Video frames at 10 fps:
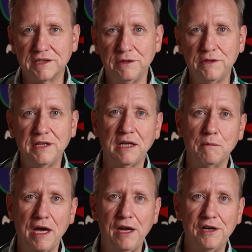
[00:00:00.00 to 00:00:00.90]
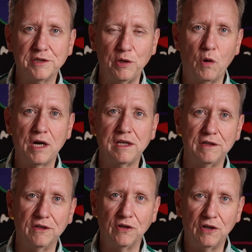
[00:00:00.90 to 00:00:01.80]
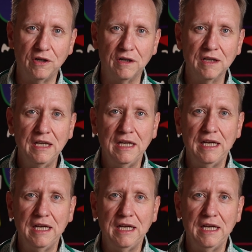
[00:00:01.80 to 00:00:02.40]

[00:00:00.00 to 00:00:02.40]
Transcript: Do you think it matters you're walking down the hall